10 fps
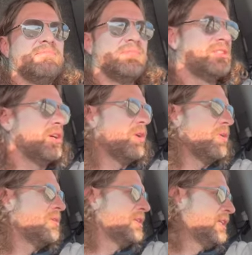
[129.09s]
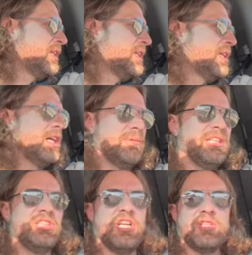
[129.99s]
So I
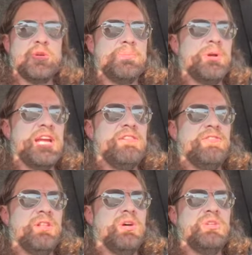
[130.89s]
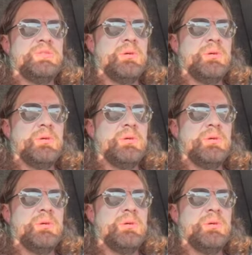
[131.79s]
charge a group rate for those,